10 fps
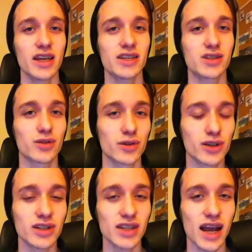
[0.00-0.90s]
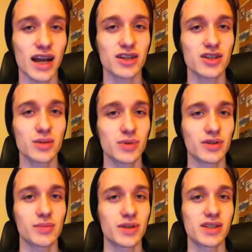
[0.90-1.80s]
is learning to actually
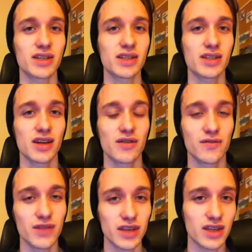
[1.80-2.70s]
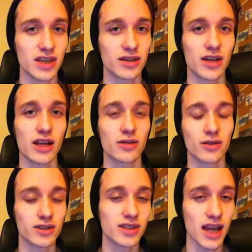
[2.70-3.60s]
build a business via the internet.
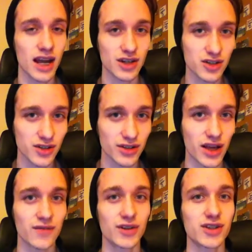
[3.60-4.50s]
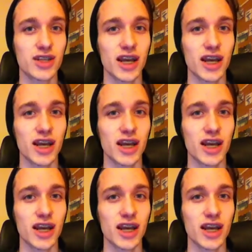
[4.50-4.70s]
Learn to actually leverage